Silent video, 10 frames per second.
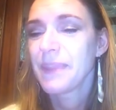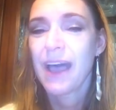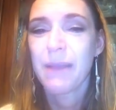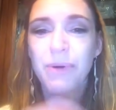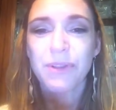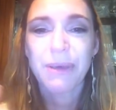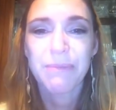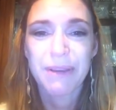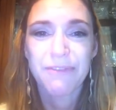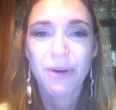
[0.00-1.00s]
I pulled up
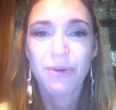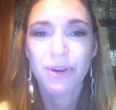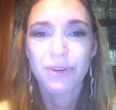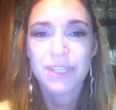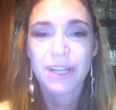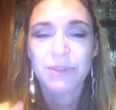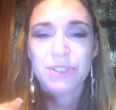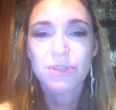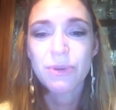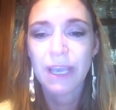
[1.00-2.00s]
my photos, and I was
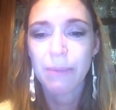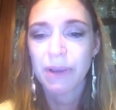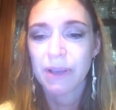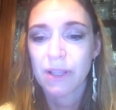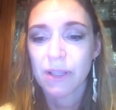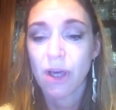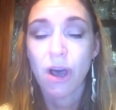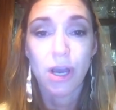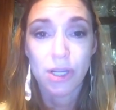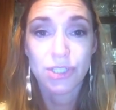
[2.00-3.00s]
doing up a
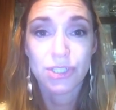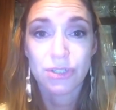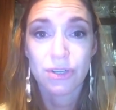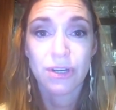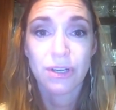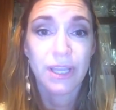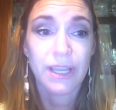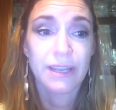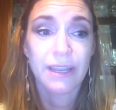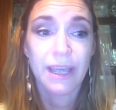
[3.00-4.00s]
collage, or like
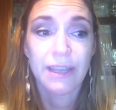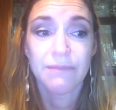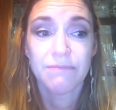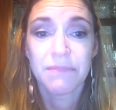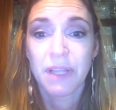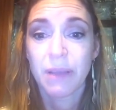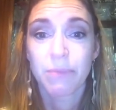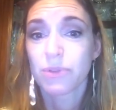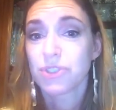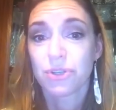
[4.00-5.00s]
like a
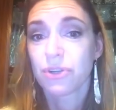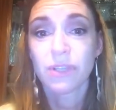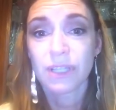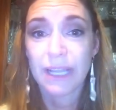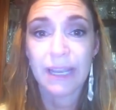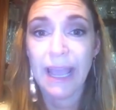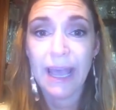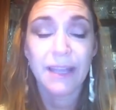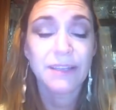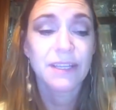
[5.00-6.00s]
brochure, like an
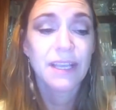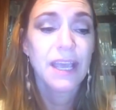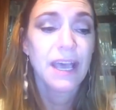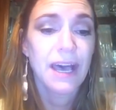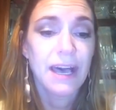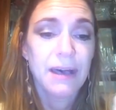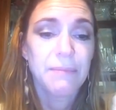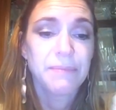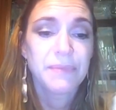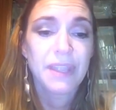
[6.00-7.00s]
ad.
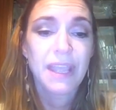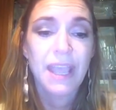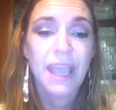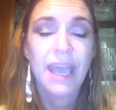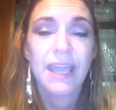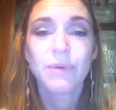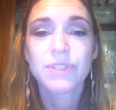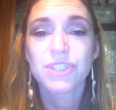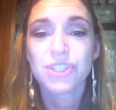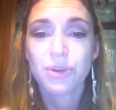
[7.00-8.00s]
Um, and I
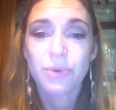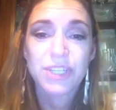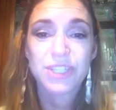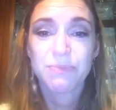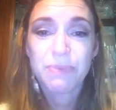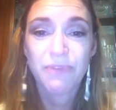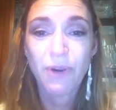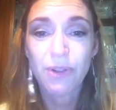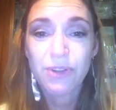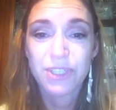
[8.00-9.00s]
wasn't sure which
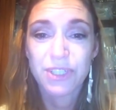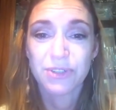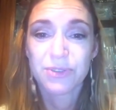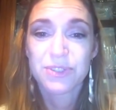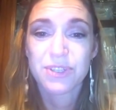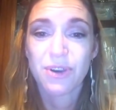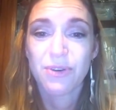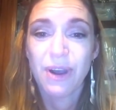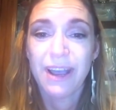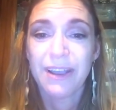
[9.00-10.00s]
photo to use.
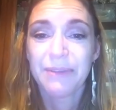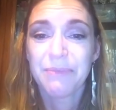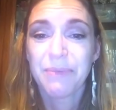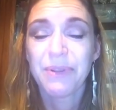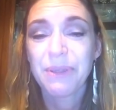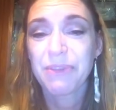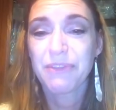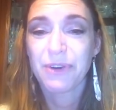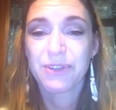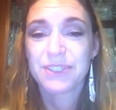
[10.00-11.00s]
So I pulled up the
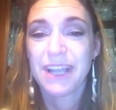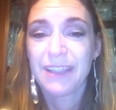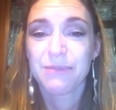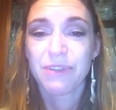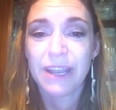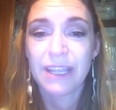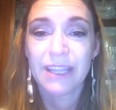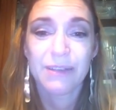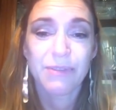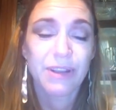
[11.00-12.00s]
photos and had them ready.
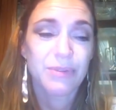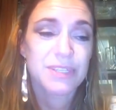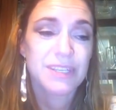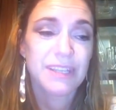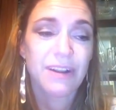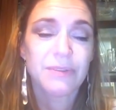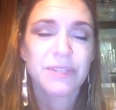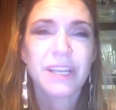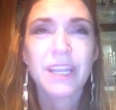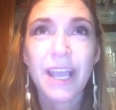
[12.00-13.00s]
And then when I was in there, I was
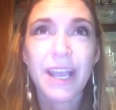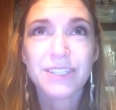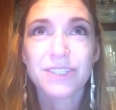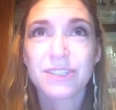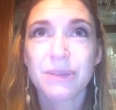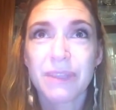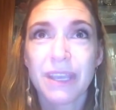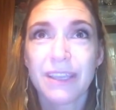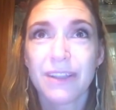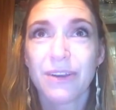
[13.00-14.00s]
like, "Can I ask you something?"